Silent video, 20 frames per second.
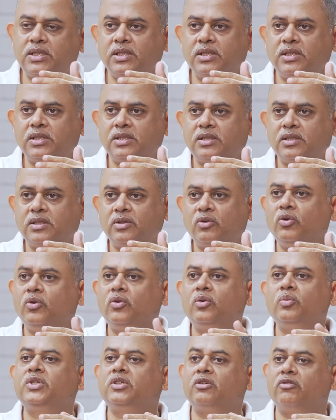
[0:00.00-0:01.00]
is going
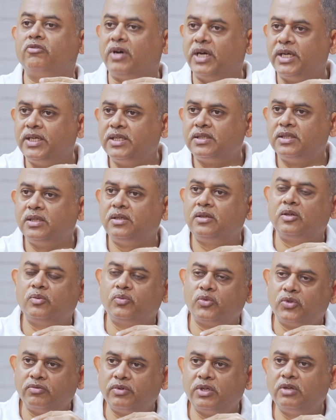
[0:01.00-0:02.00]
to suffice in
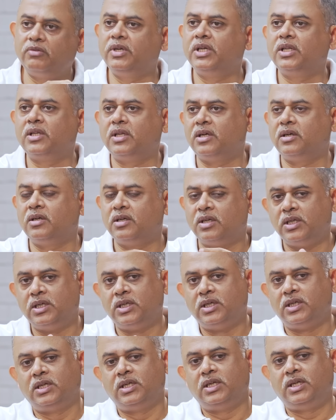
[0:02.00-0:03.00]
terms of giving the
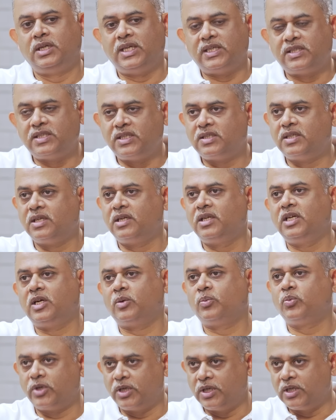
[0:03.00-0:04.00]
necessary
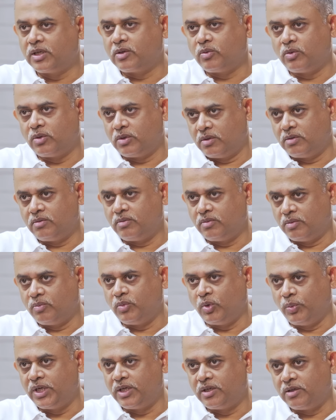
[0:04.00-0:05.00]
upward
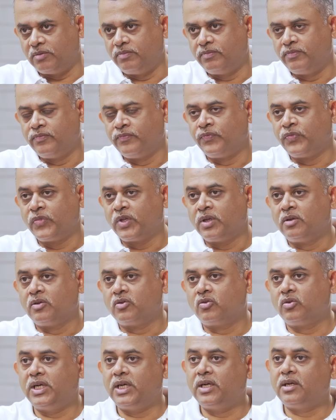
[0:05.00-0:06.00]
momentum,
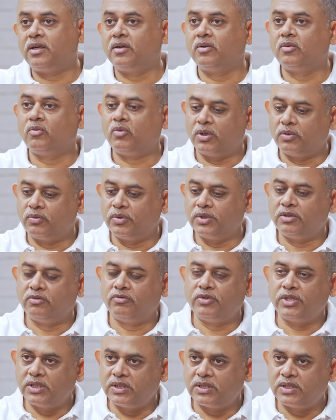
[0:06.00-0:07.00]
so that what was a
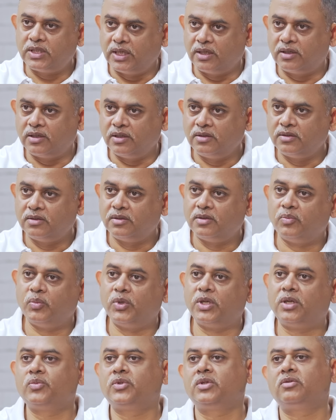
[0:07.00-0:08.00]
vicious cycle
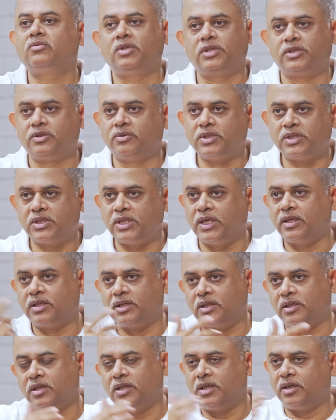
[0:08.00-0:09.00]
becomes a virtuous
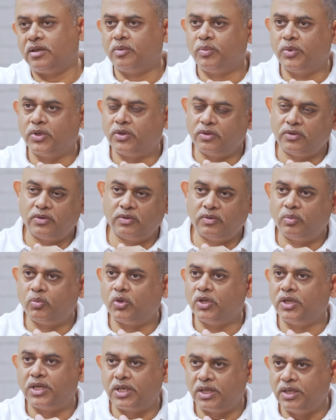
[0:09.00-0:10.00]
cycle because of the
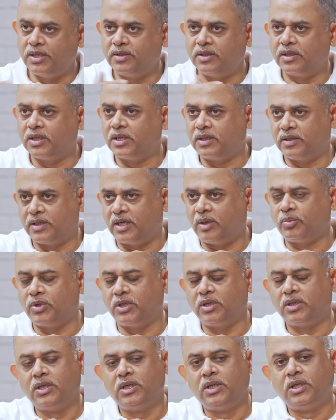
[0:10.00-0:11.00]
monetary easing that has happened.
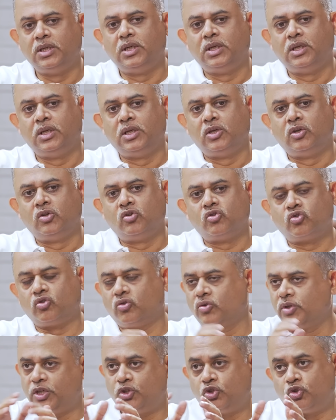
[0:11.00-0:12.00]
So
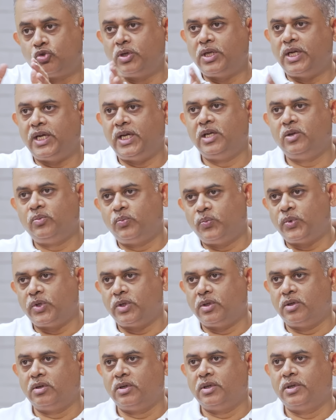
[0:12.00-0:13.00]
it should help
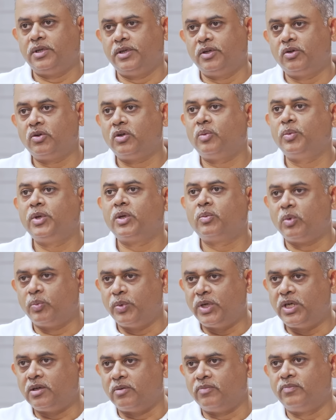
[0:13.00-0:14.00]
economic
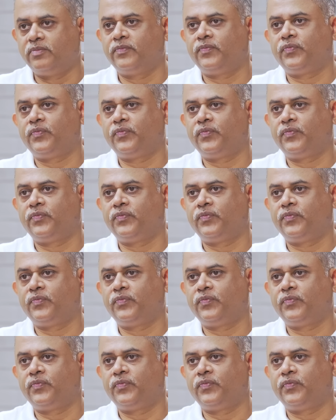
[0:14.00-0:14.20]
momentum